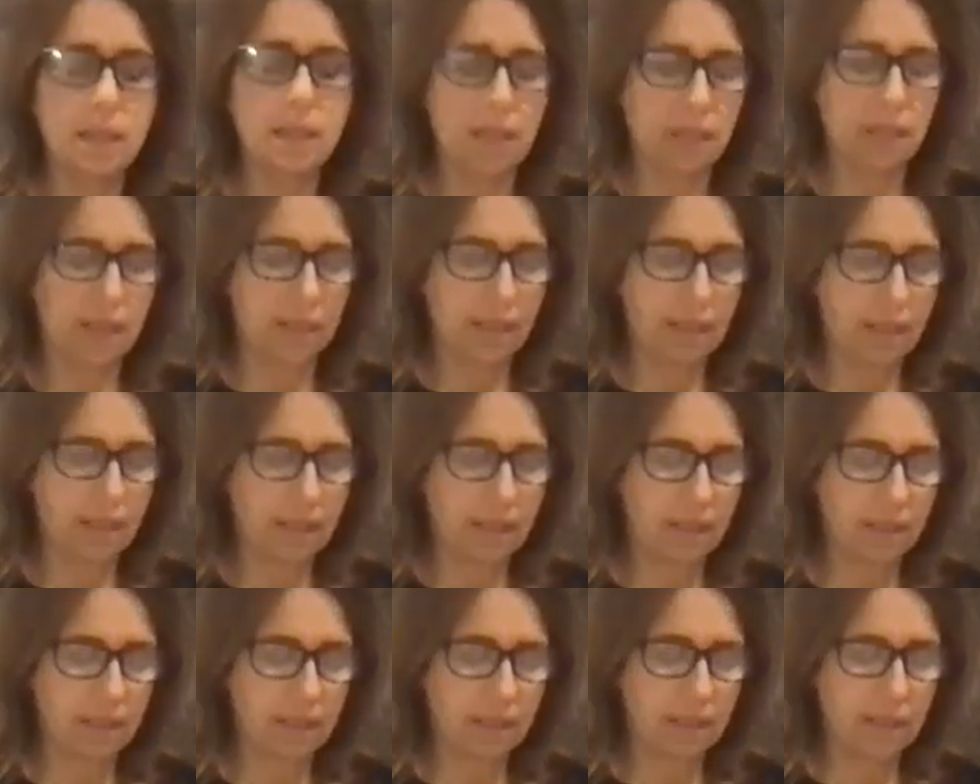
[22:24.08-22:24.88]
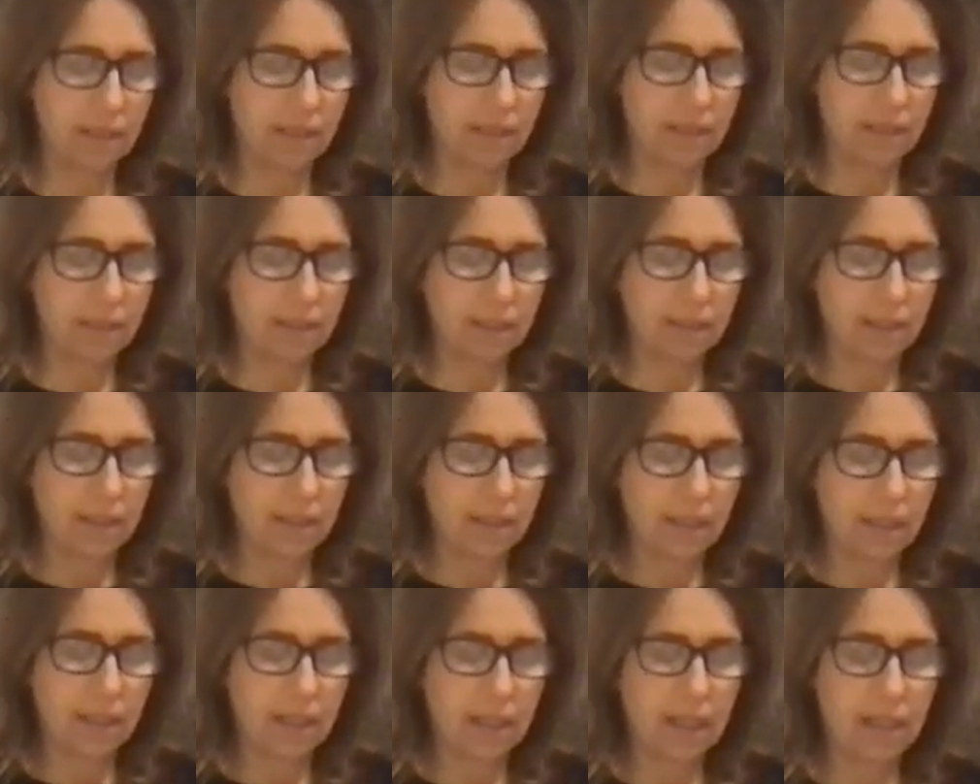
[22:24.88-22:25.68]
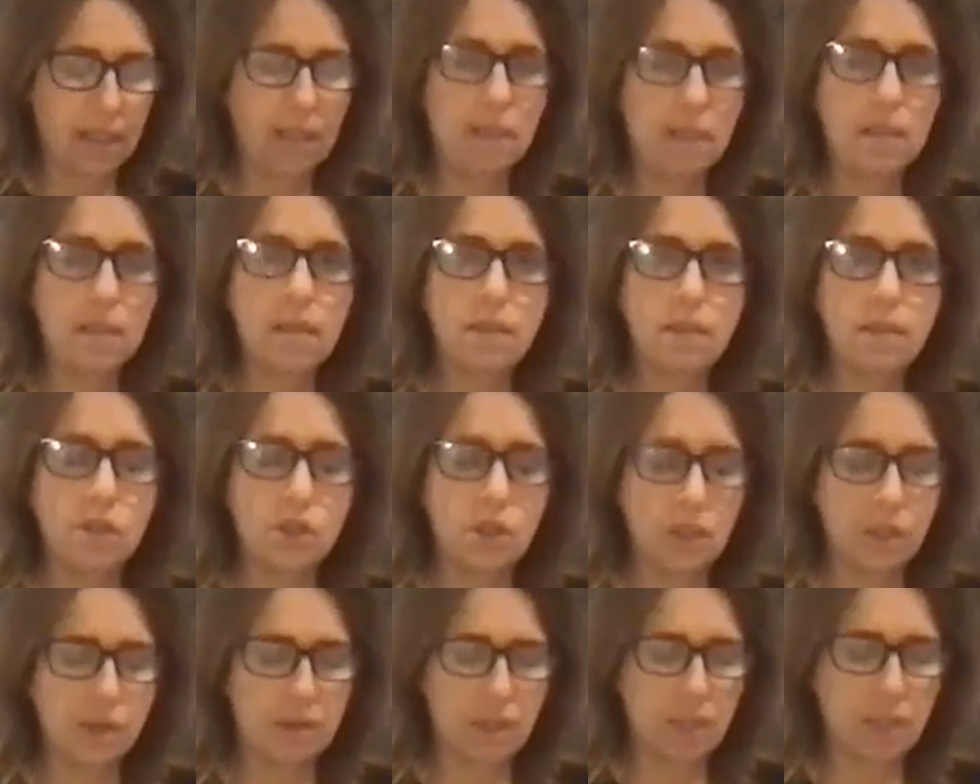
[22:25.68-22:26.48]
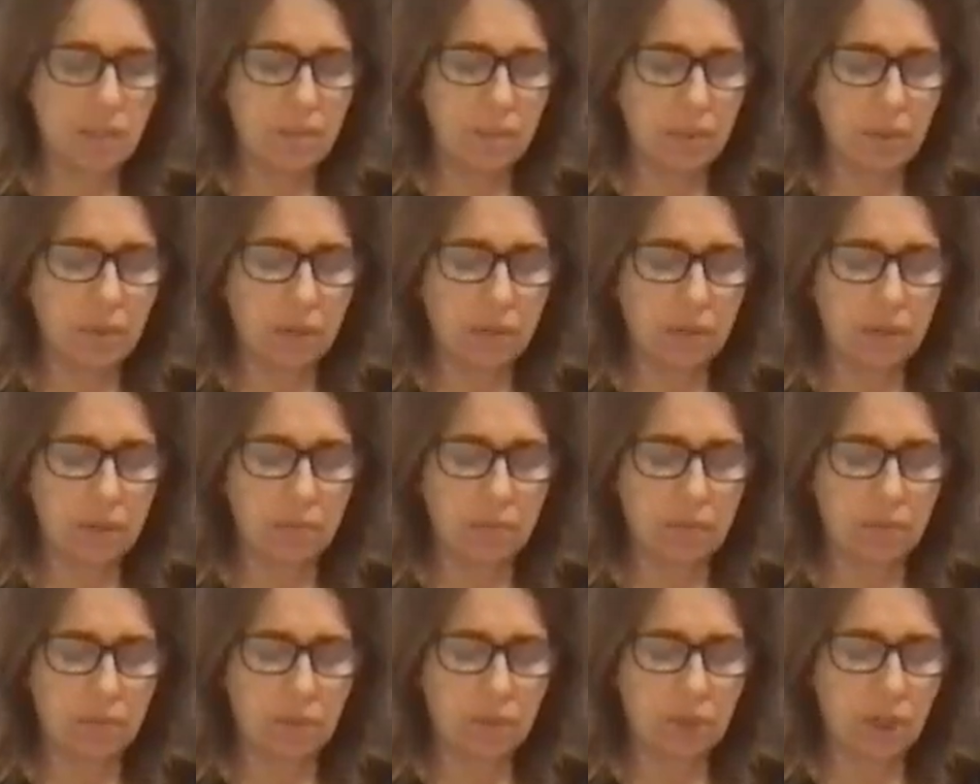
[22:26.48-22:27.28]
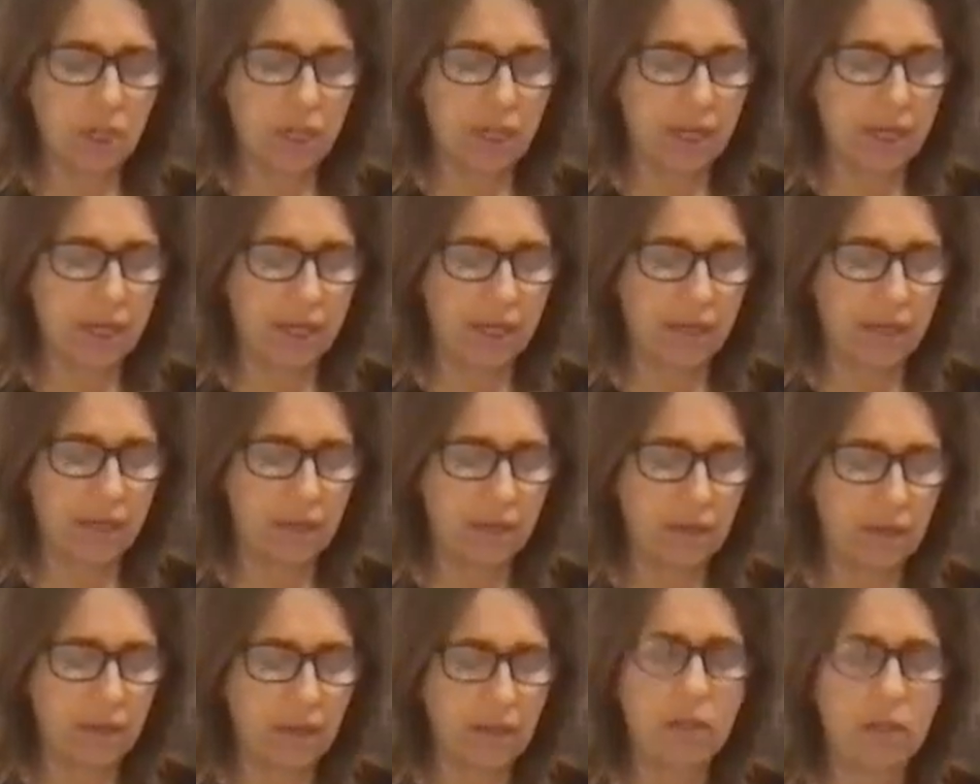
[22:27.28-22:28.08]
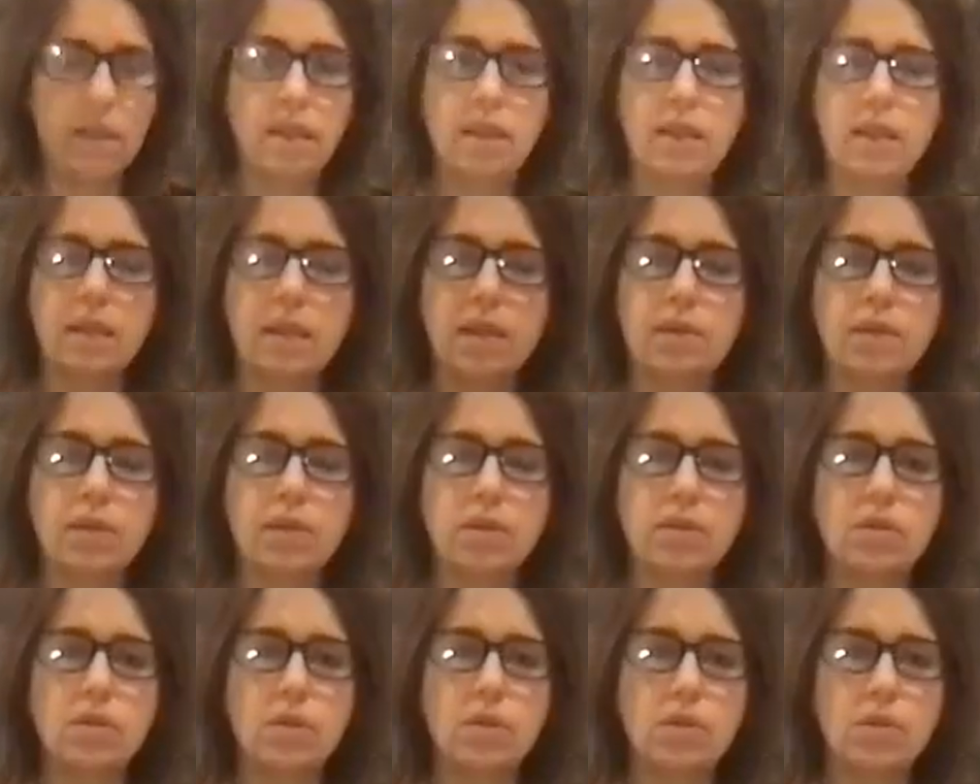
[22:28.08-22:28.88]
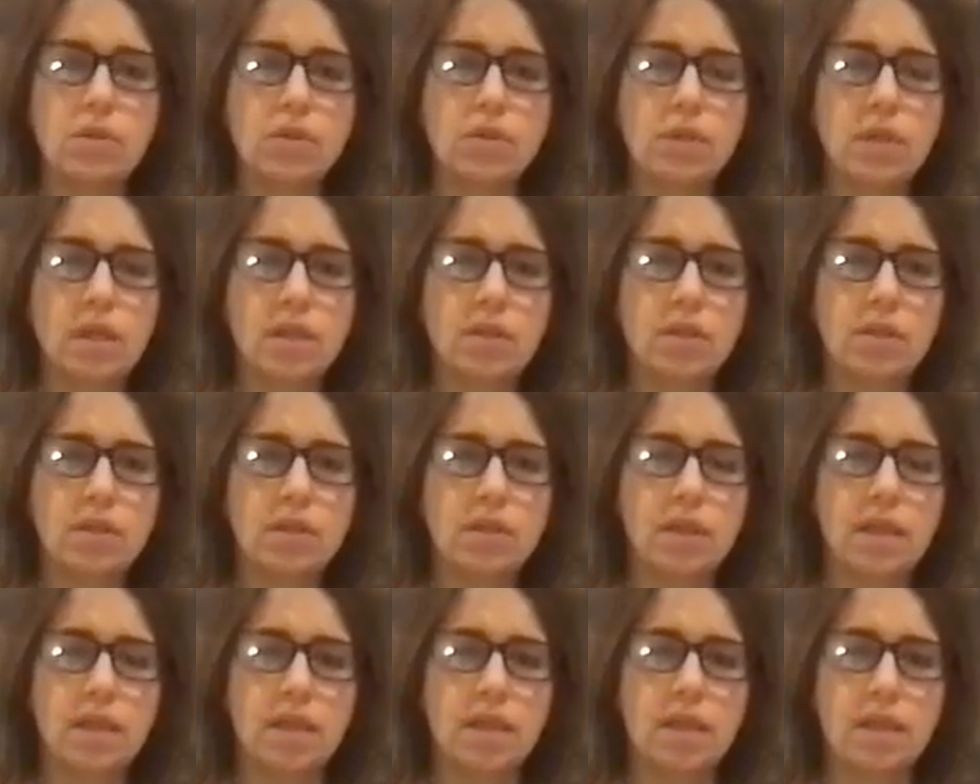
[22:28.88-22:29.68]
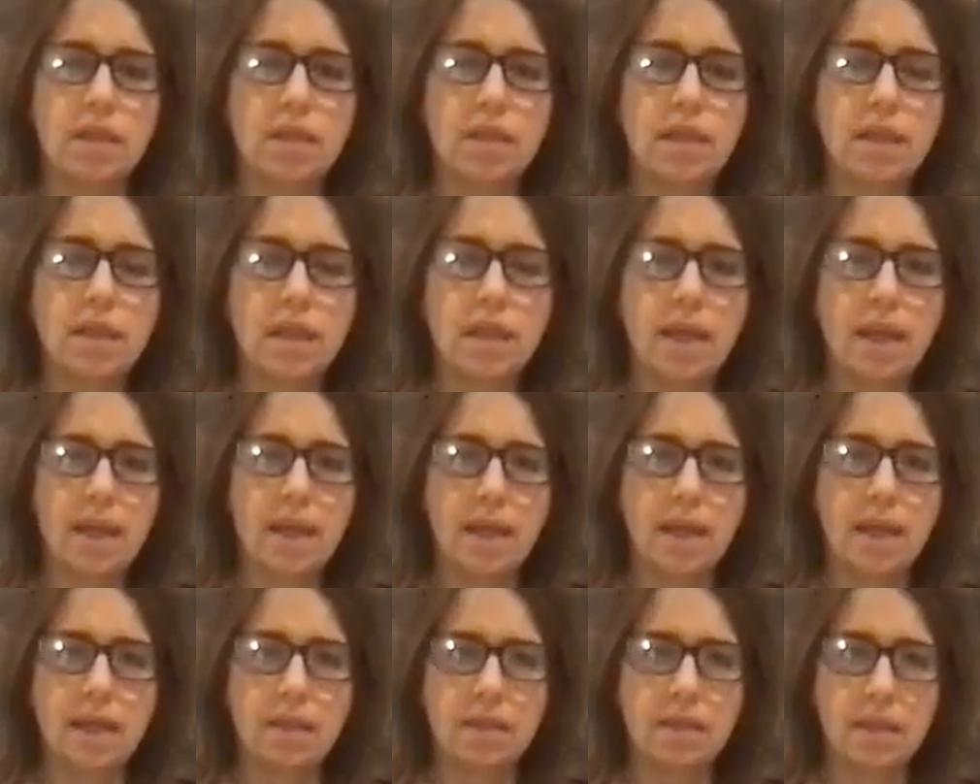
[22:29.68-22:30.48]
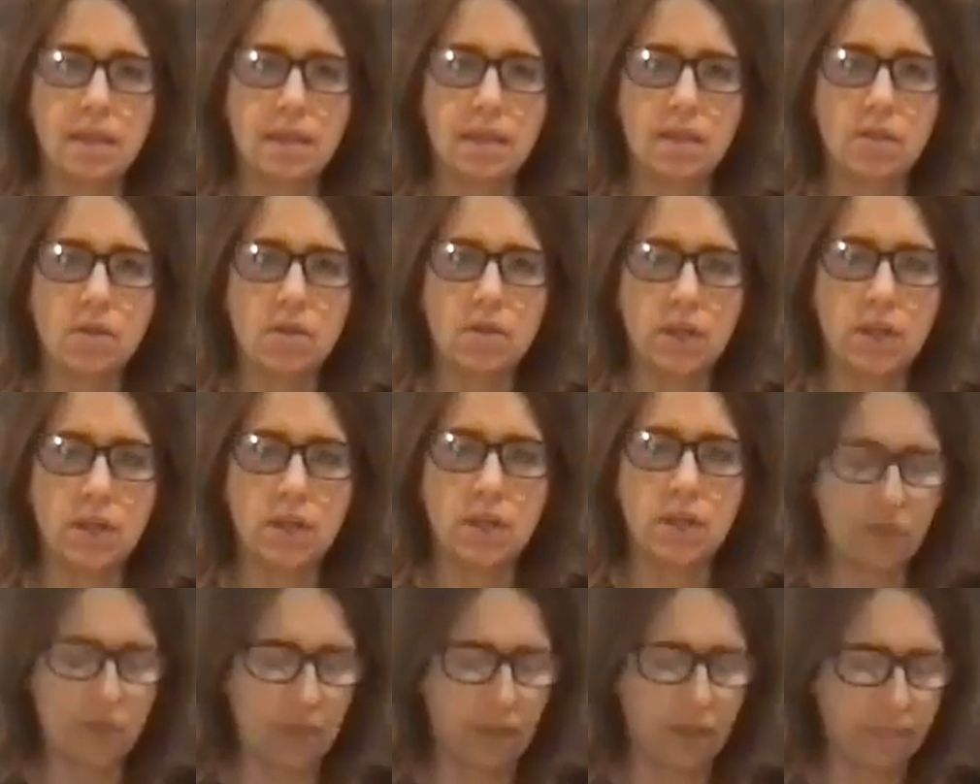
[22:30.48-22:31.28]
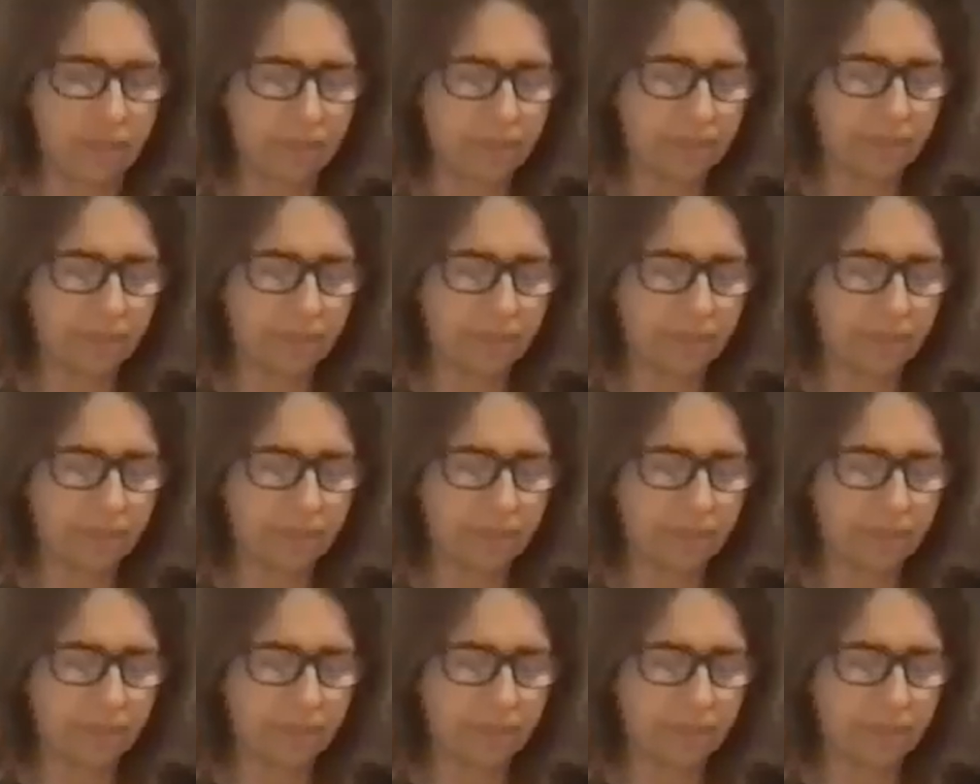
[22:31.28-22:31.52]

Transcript: And he says, "In the cherry blossom shade, there is no such thing as a stranger."